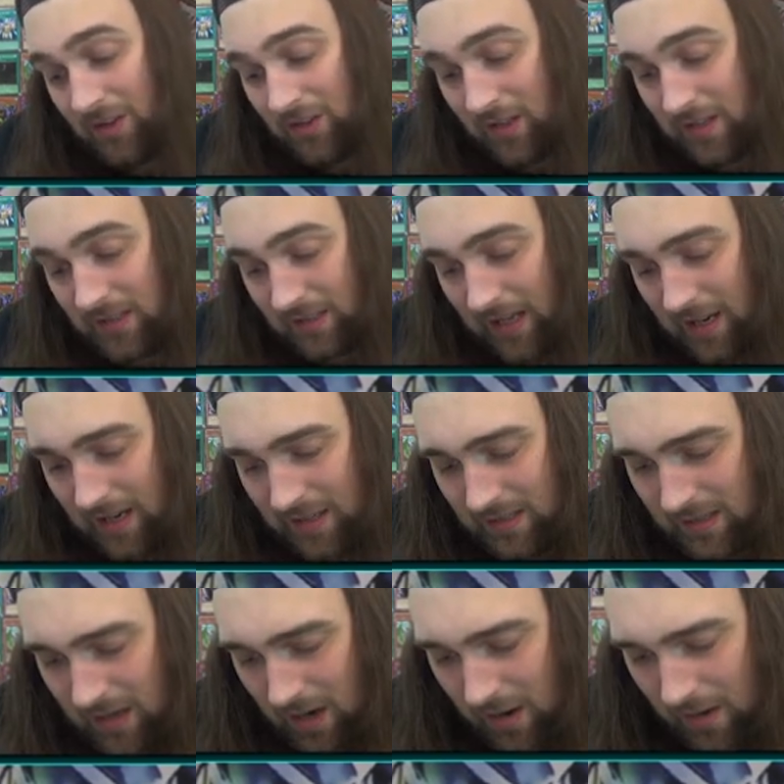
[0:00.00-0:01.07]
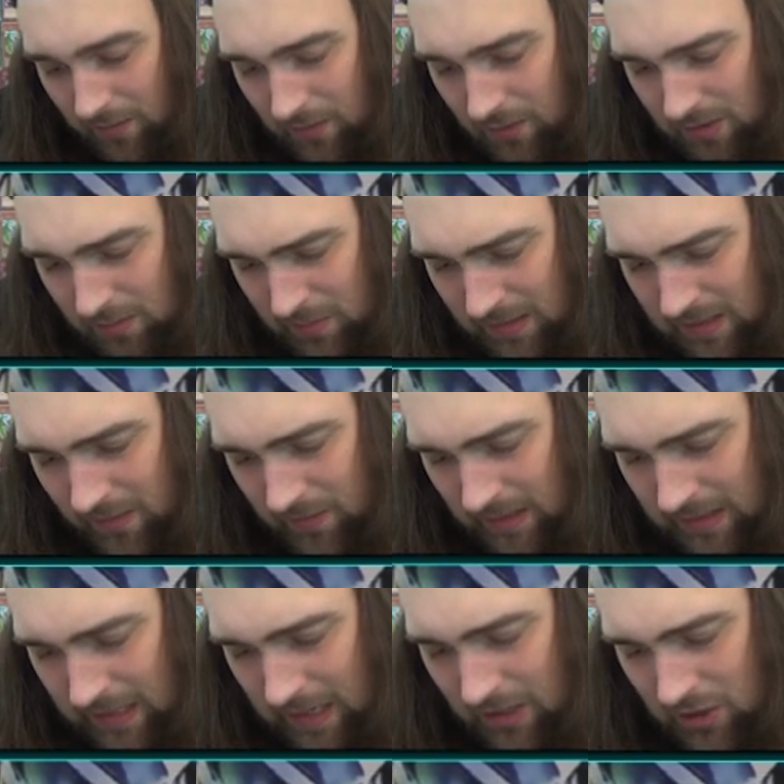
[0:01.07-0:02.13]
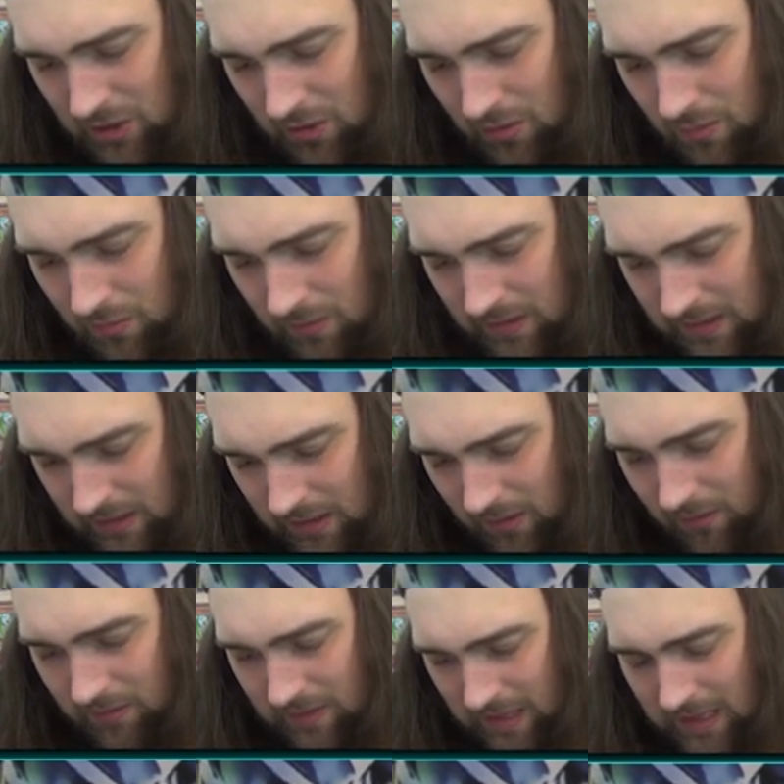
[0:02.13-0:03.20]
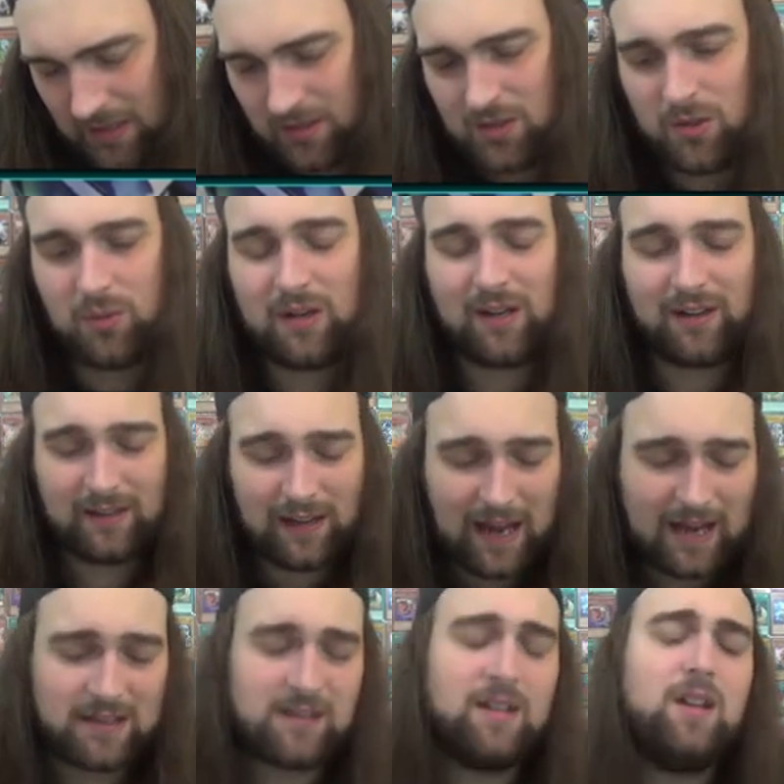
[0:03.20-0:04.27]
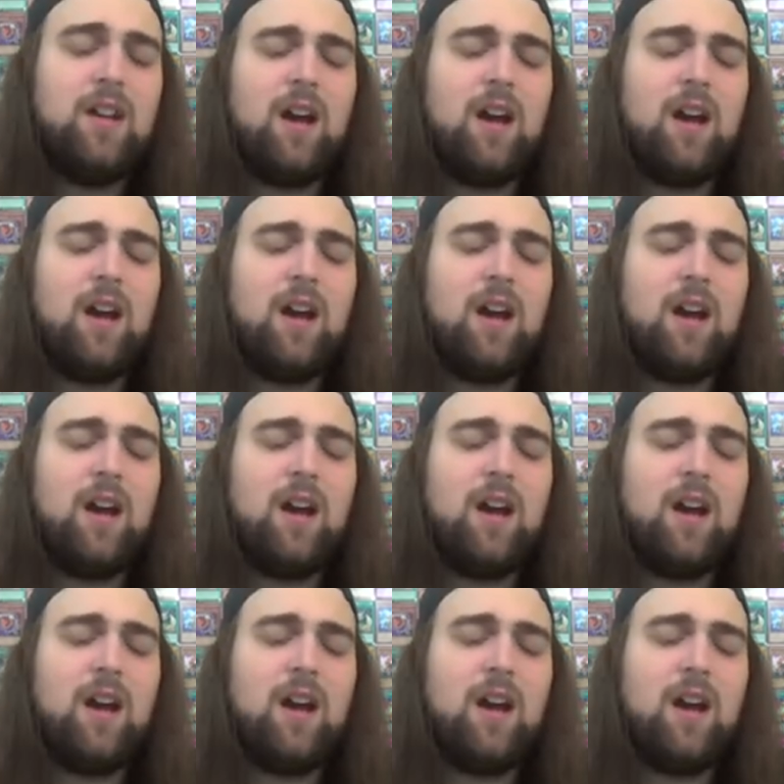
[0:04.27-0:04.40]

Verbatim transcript: Just let us know if there's specific things you still need to collect.